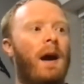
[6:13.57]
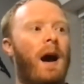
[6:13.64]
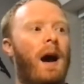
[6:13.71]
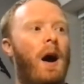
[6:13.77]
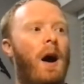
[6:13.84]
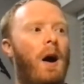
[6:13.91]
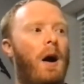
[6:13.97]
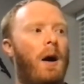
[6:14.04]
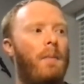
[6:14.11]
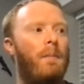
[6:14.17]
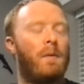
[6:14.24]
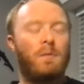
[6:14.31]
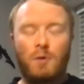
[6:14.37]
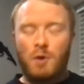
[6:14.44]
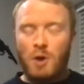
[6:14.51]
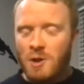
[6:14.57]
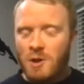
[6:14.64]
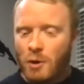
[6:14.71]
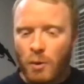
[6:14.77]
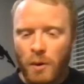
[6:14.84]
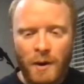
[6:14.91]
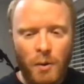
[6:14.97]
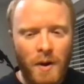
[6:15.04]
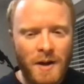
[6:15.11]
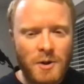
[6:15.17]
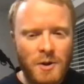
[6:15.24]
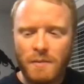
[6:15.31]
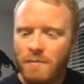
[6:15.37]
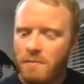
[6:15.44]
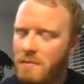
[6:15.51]
um, just a quick
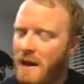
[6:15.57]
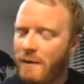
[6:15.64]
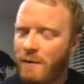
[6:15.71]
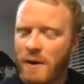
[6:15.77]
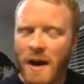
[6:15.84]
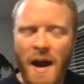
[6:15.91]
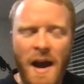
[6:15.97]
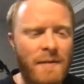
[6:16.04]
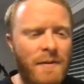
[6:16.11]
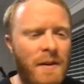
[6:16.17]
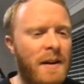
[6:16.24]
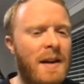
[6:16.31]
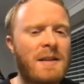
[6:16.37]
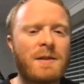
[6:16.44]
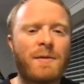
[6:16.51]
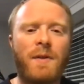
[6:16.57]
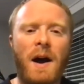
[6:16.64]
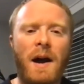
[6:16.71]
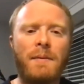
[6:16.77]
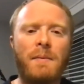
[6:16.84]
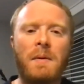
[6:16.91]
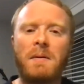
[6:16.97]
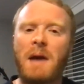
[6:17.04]
question. If you haven't, it's fine.